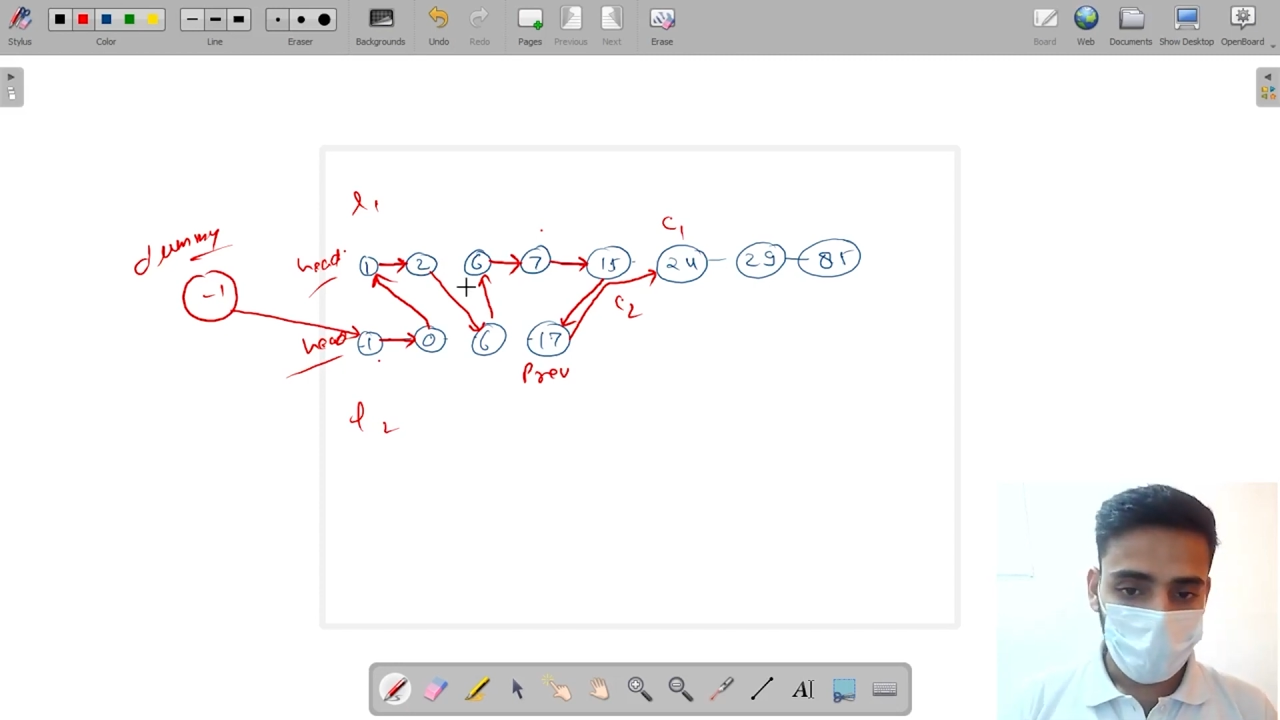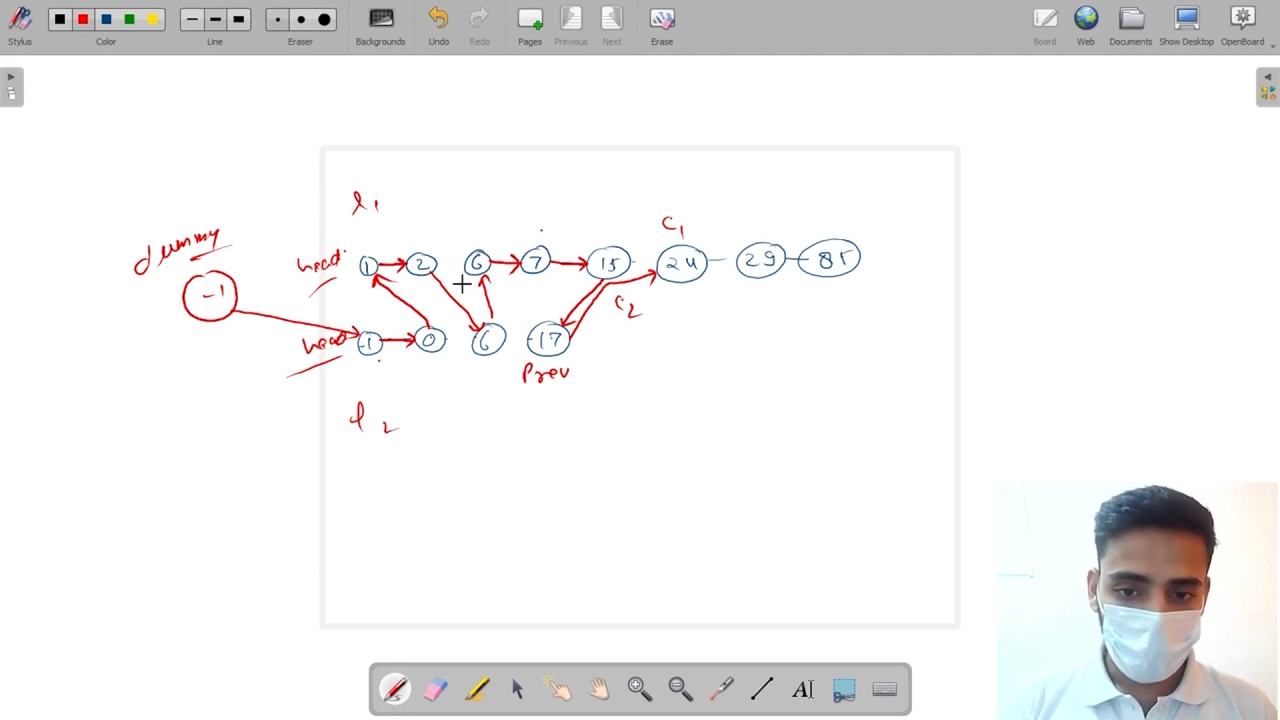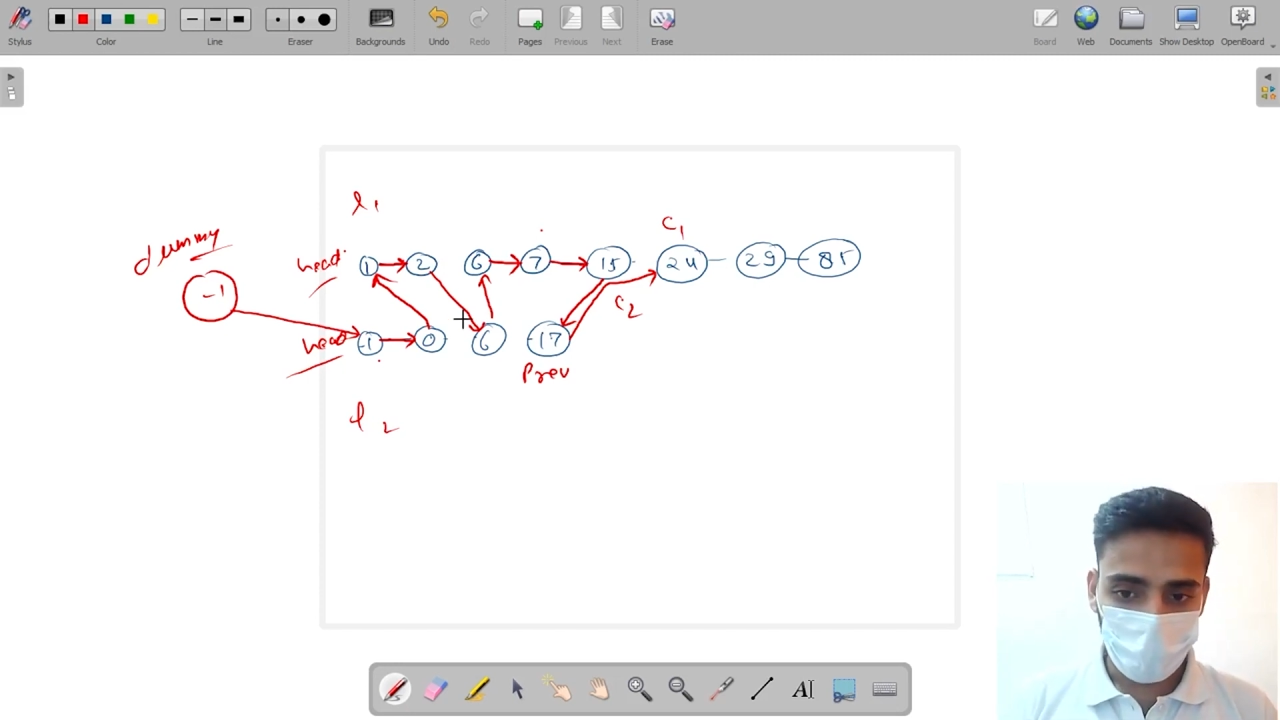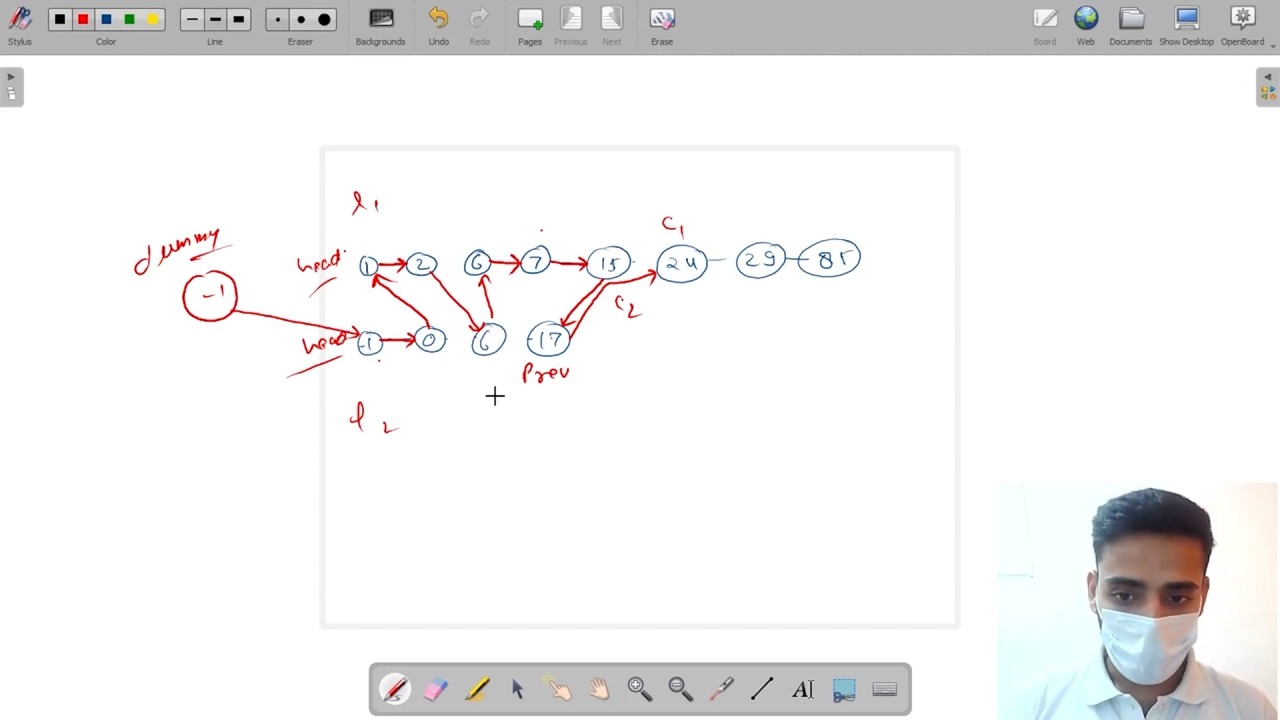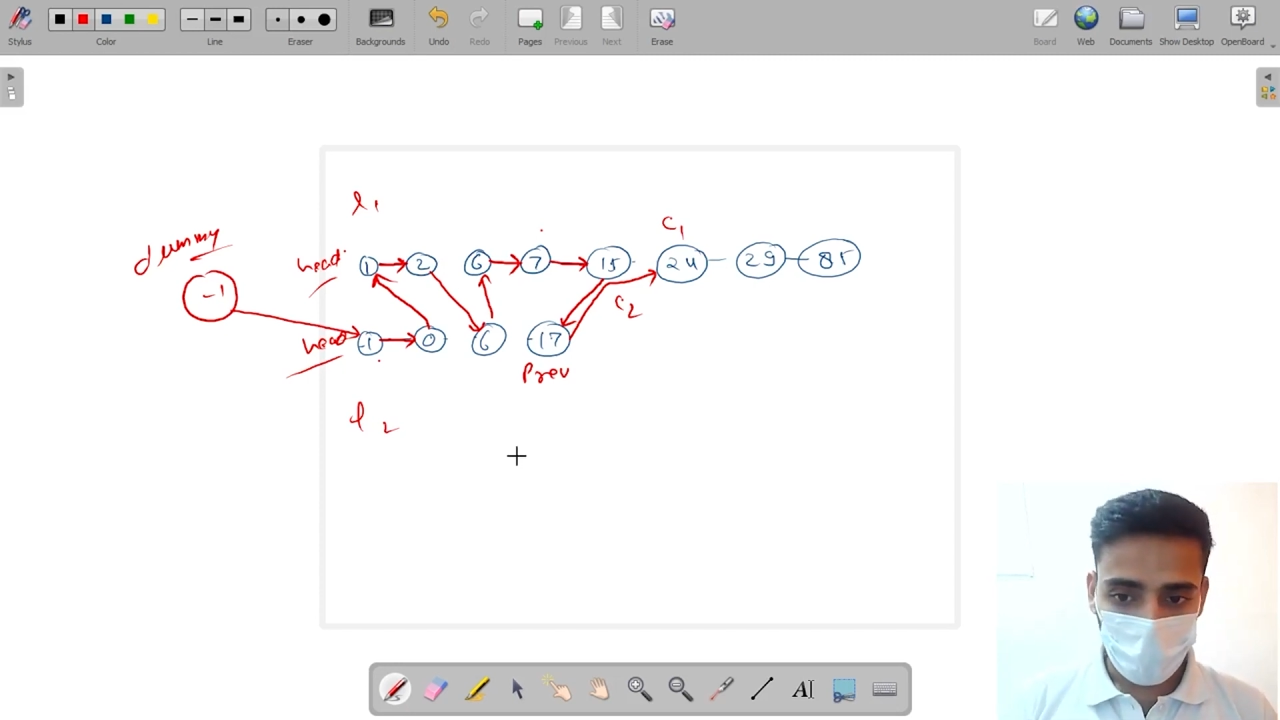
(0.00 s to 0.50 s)

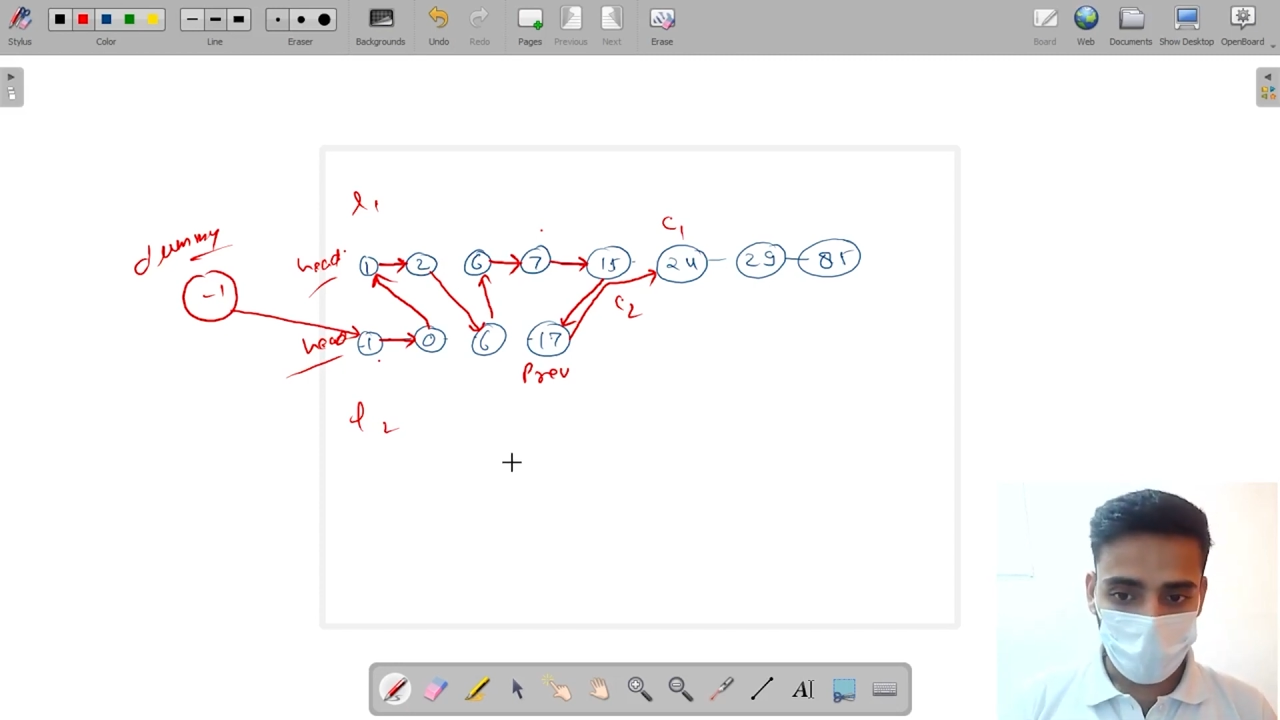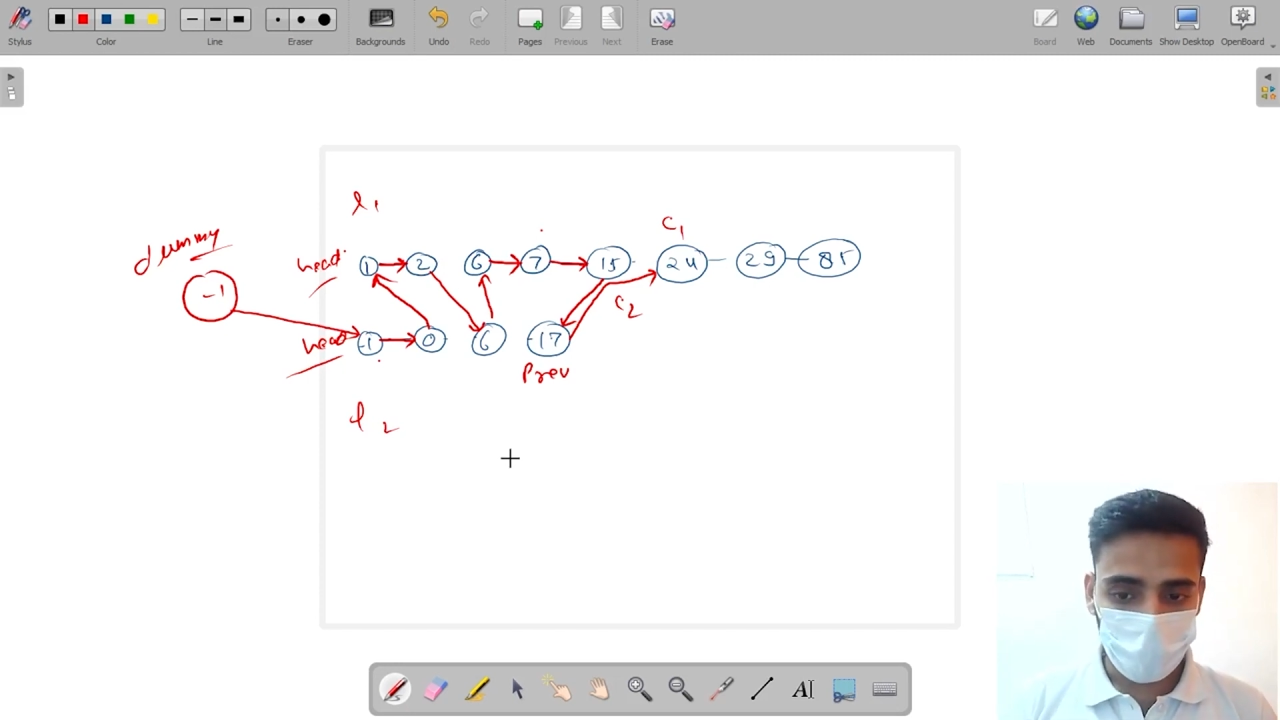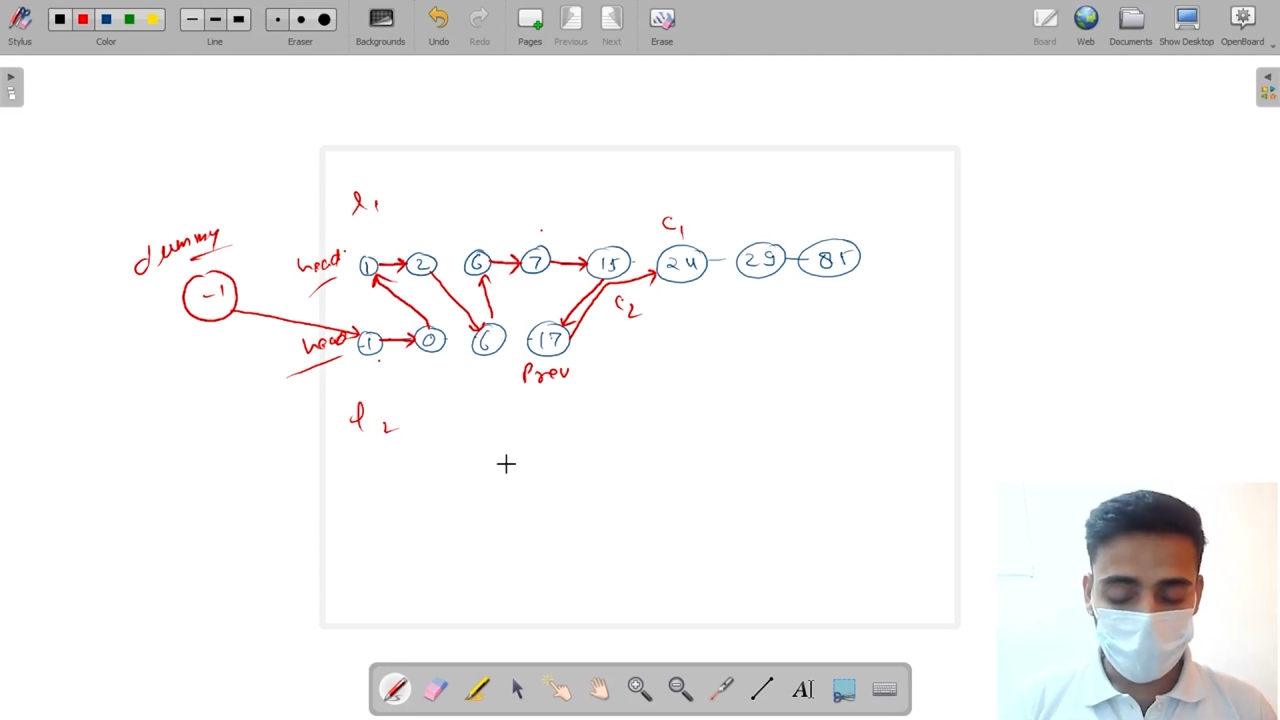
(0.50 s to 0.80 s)
now what is